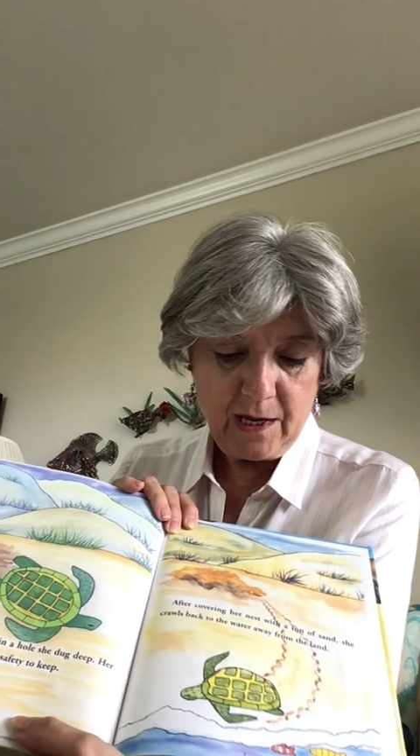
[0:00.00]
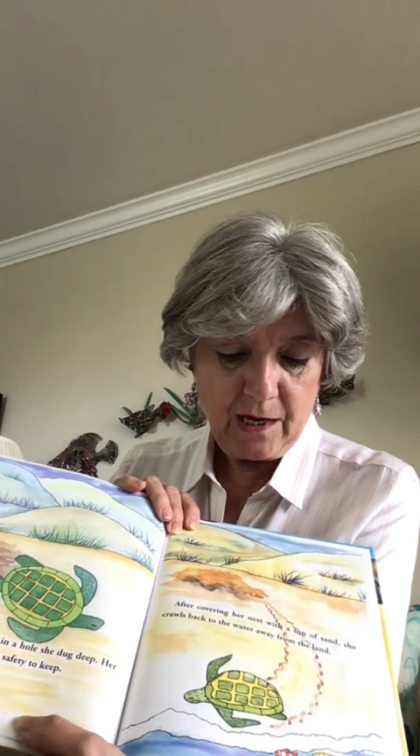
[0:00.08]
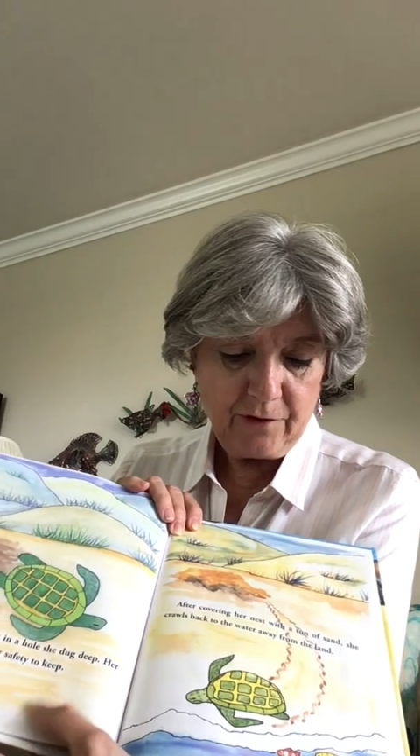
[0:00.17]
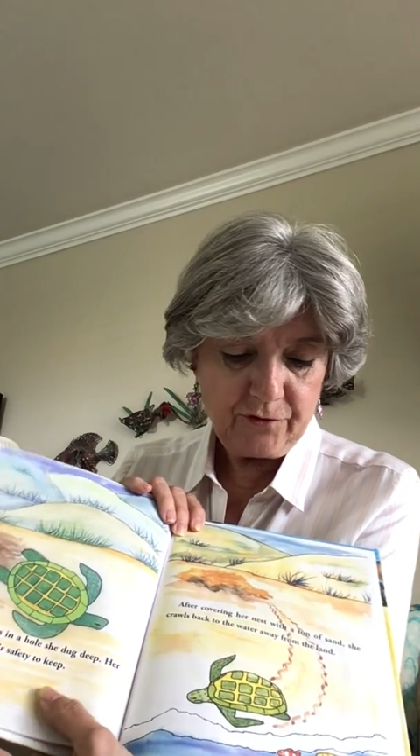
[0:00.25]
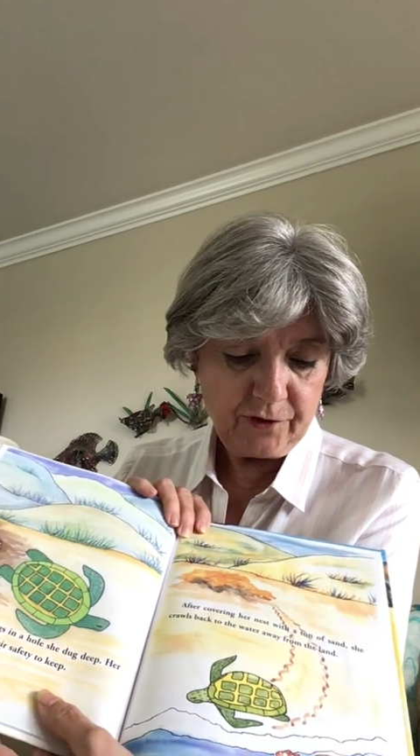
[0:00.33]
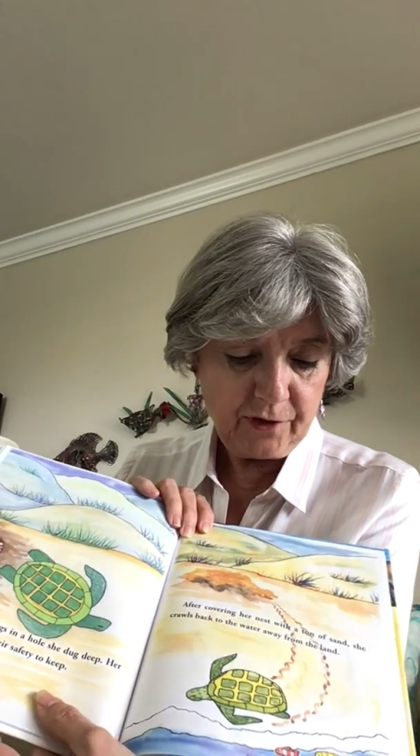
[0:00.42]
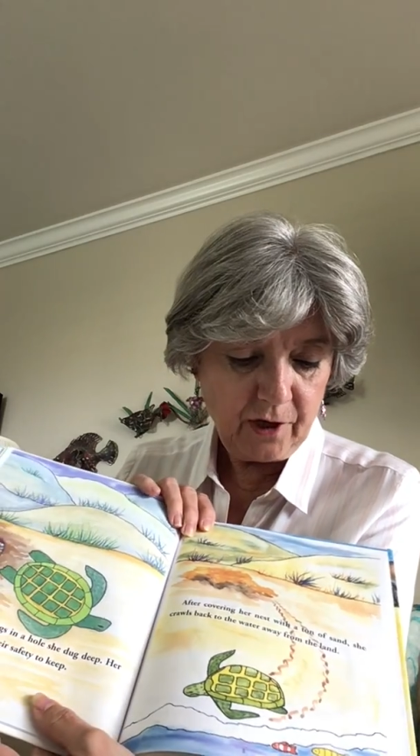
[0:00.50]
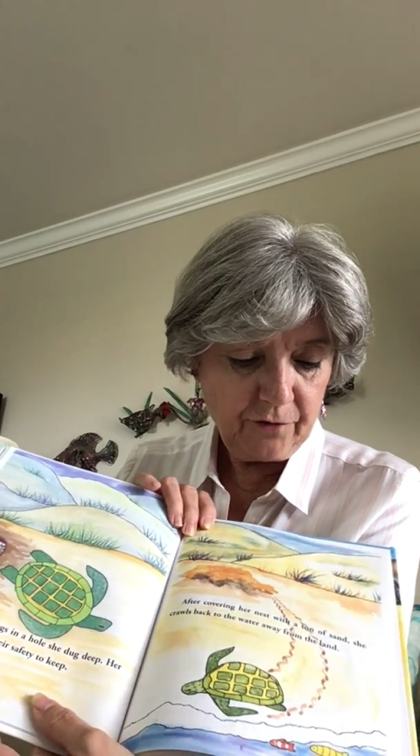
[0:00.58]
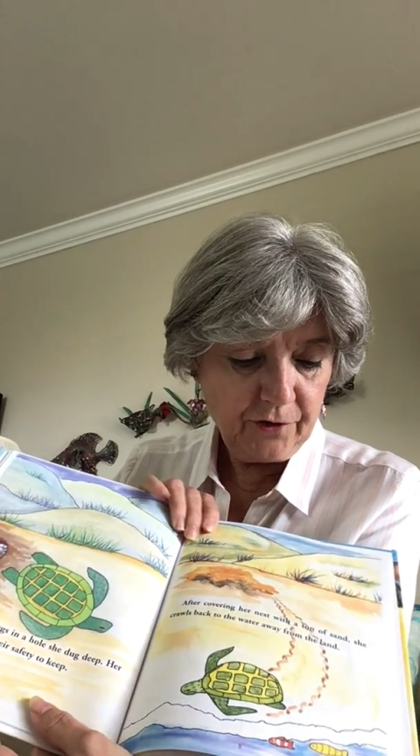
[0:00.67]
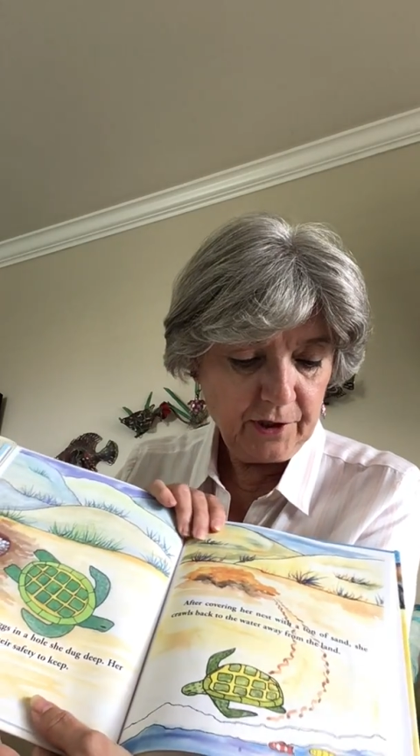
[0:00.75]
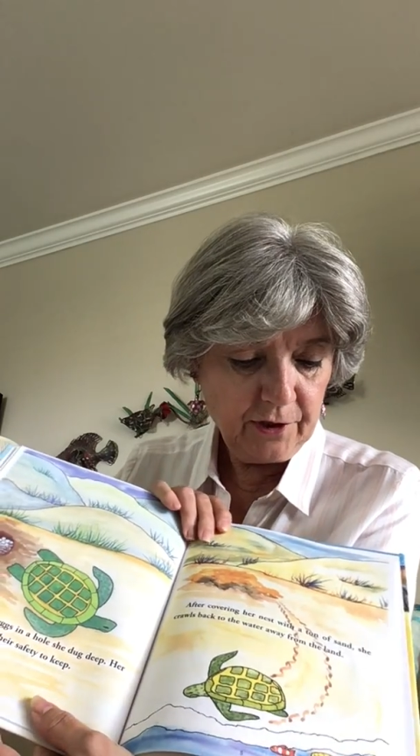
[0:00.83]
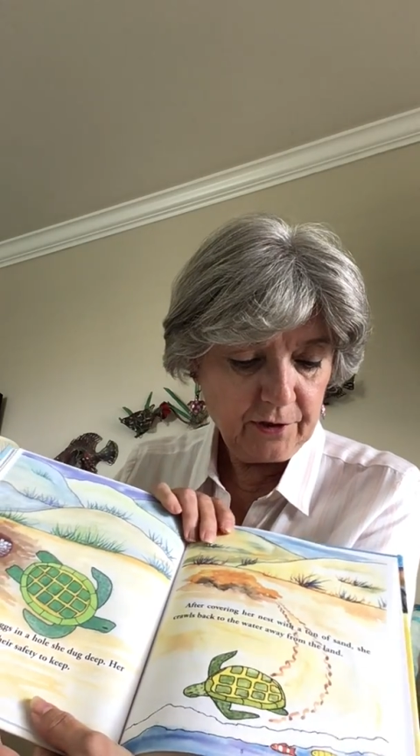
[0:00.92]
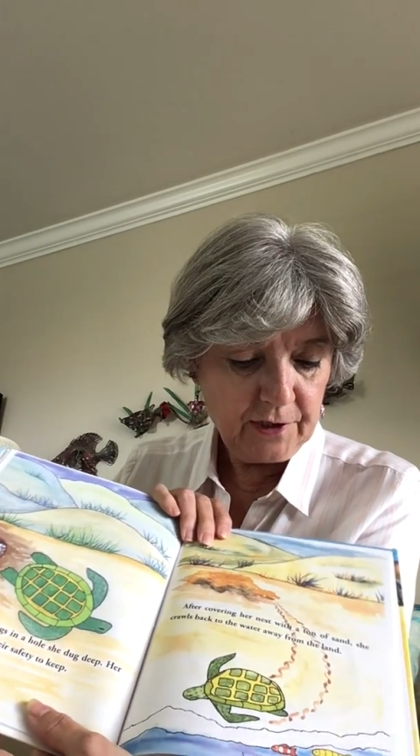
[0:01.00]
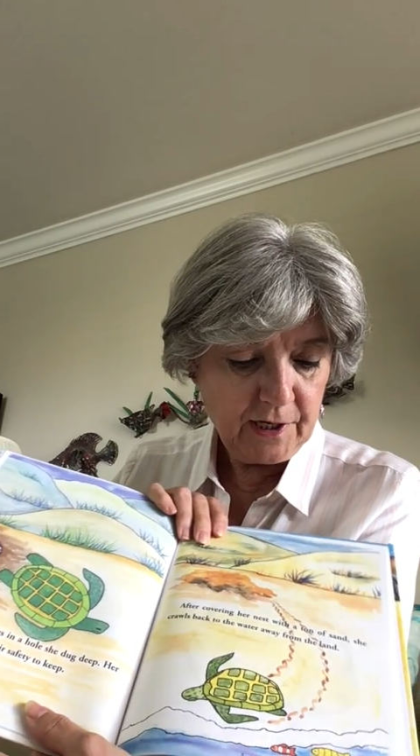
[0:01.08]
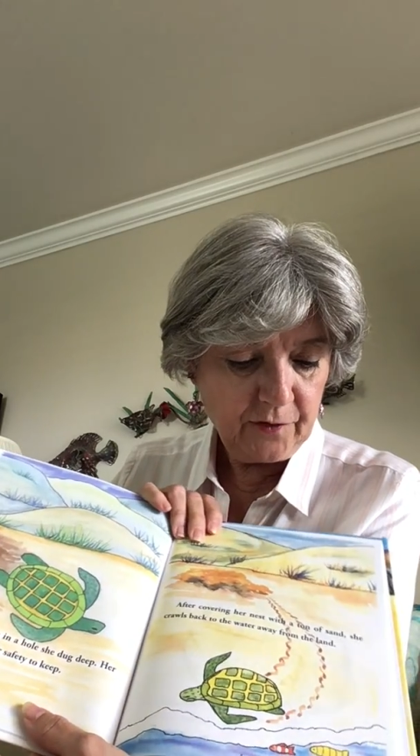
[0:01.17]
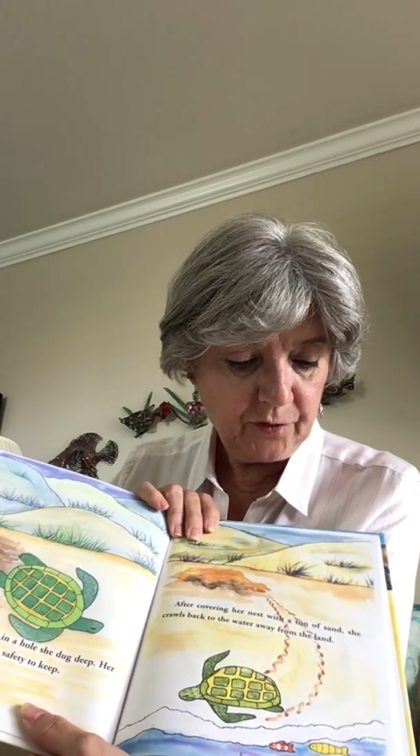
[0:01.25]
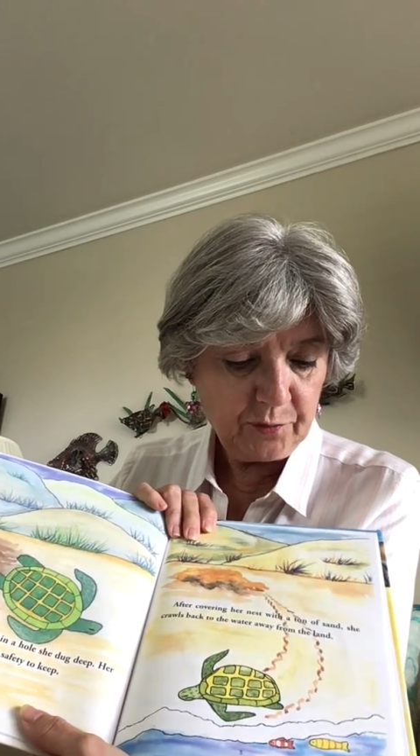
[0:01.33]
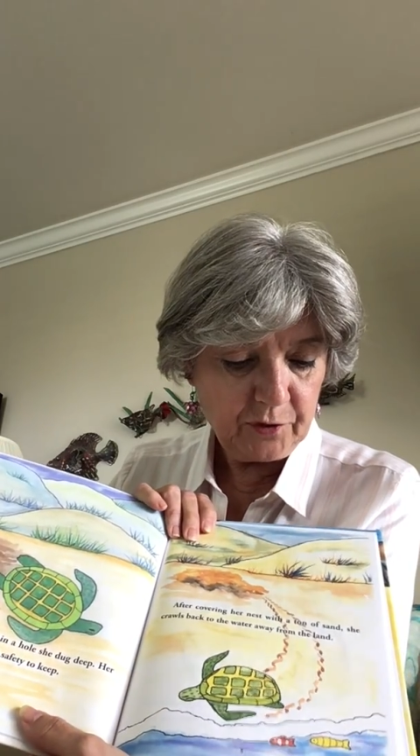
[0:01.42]
After covering her
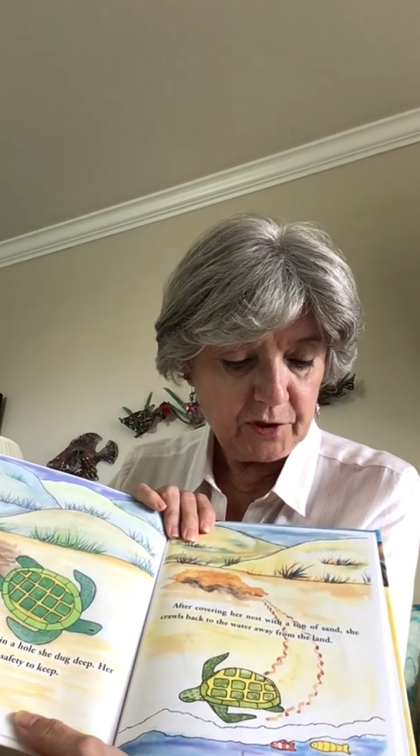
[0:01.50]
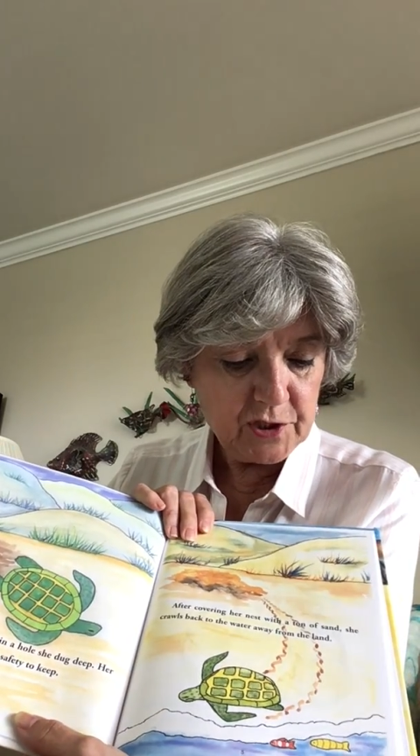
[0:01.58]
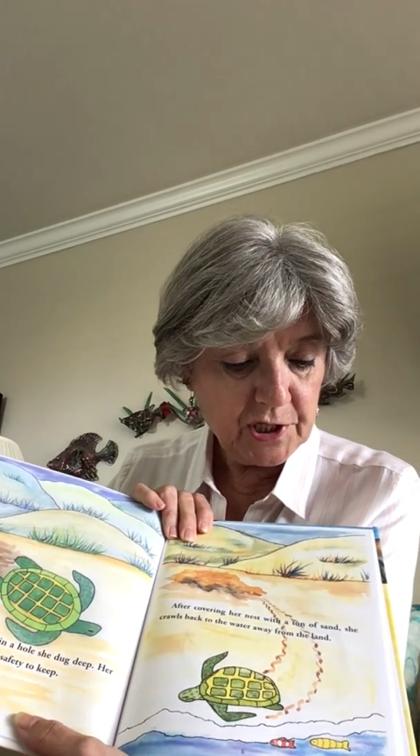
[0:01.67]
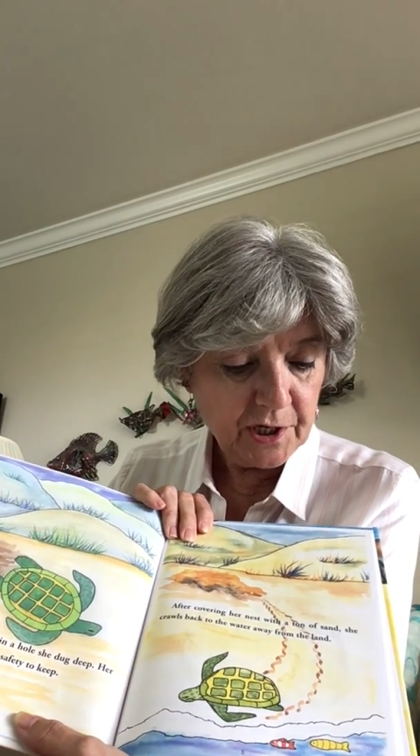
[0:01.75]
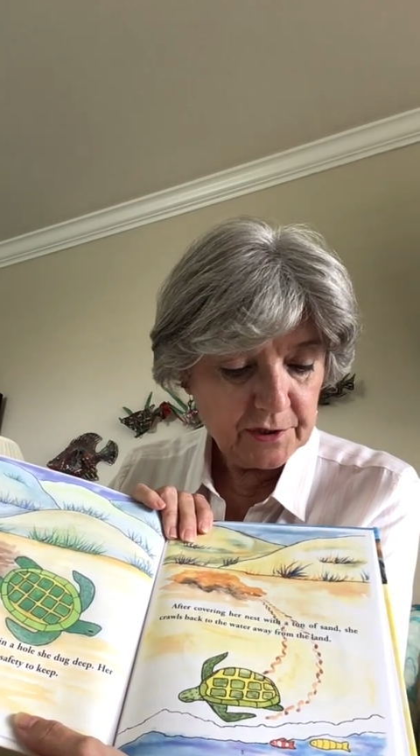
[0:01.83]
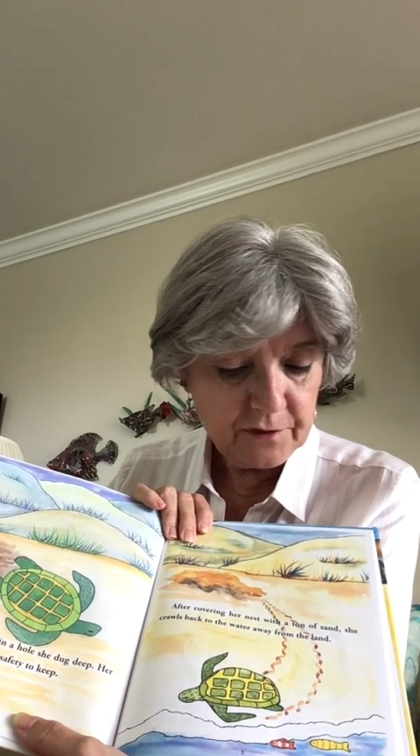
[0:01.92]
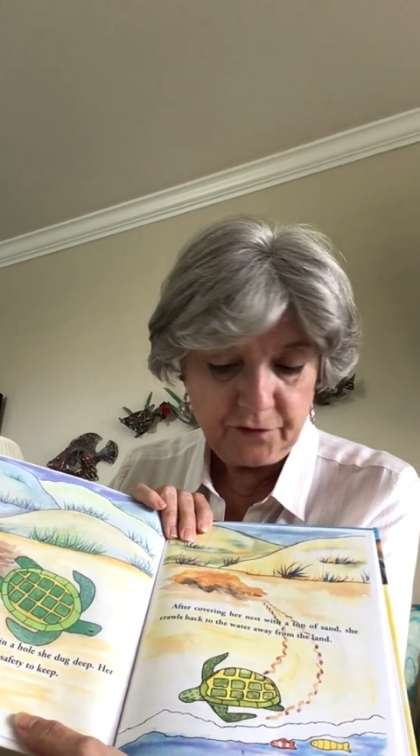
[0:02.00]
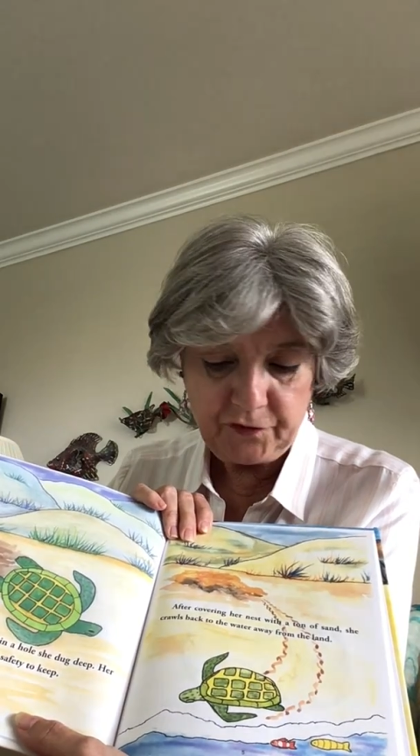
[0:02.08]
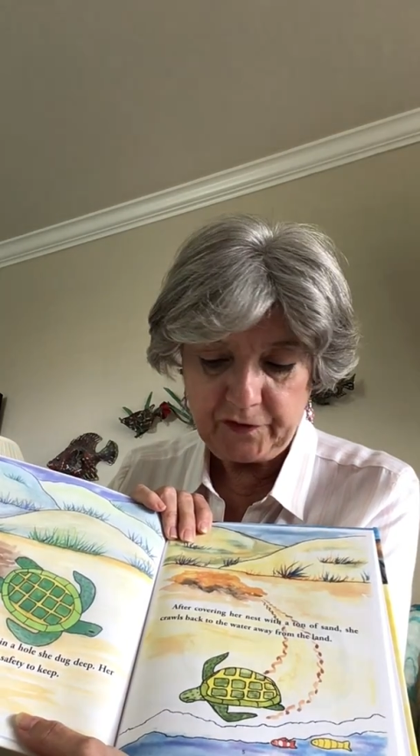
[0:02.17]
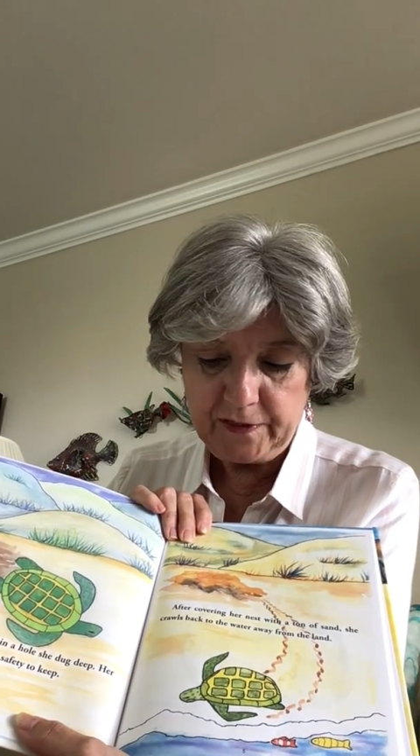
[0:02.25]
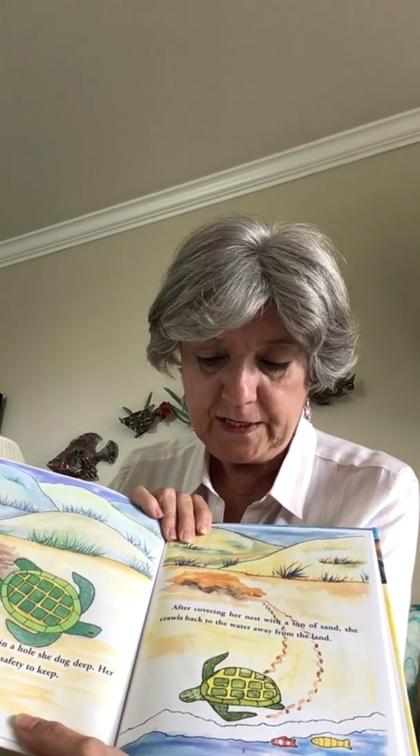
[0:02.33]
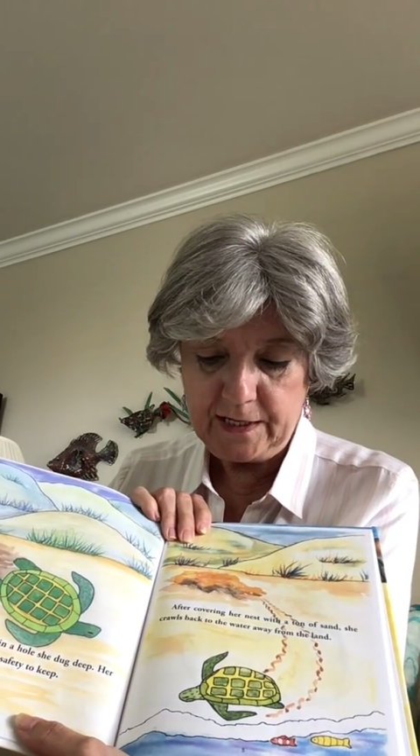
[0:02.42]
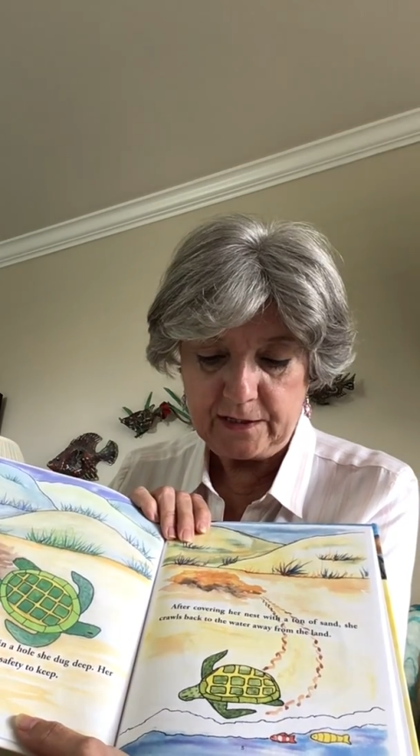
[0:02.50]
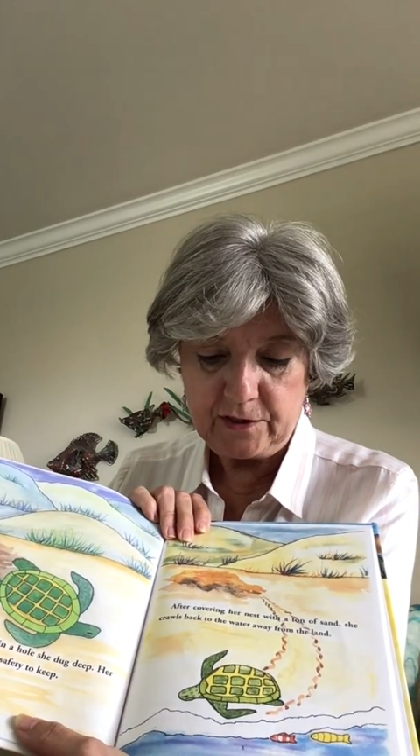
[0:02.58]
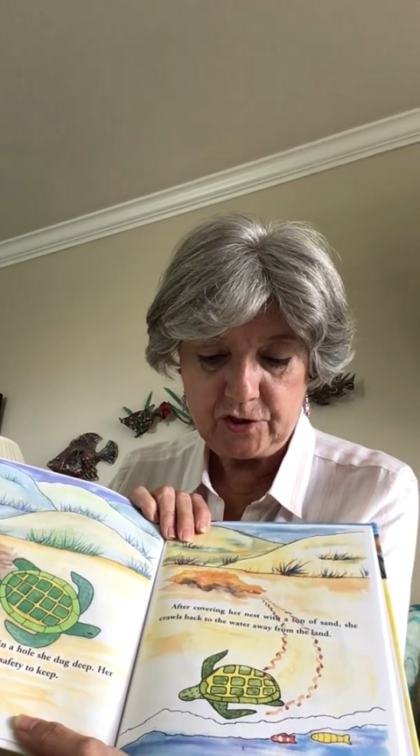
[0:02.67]
nest with a ton of sand,